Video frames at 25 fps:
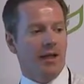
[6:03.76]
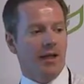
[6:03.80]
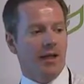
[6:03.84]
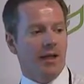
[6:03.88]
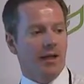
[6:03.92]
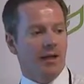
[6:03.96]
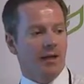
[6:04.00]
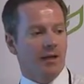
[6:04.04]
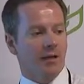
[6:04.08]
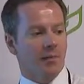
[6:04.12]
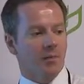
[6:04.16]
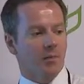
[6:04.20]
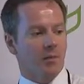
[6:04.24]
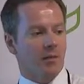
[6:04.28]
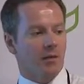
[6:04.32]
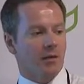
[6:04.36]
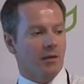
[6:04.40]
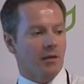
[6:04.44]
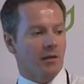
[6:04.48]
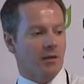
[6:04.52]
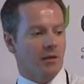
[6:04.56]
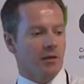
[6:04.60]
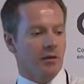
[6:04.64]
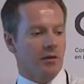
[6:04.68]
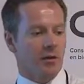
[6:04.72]
helps
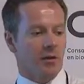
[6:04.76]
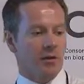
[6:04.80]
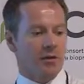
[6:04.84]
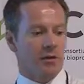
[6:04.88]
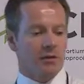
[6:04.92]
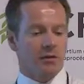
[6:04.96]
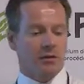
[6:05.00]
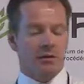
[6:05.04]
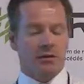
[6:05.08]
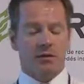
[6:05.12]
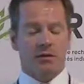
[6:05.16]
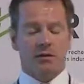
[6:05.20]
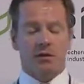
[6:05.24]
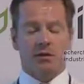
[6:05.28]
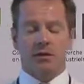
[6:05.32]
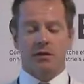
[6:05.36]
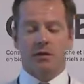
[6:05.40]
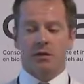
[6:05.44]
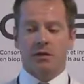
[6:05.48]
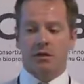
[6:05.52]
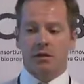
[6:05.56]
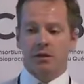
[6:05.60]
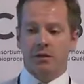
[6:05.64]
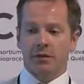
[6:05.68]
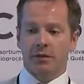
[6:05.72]
a lot
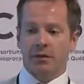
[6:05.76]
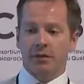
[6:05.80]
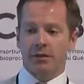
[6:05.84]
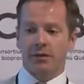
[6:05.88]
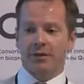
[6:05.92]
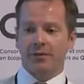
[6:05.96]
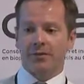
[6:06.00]
on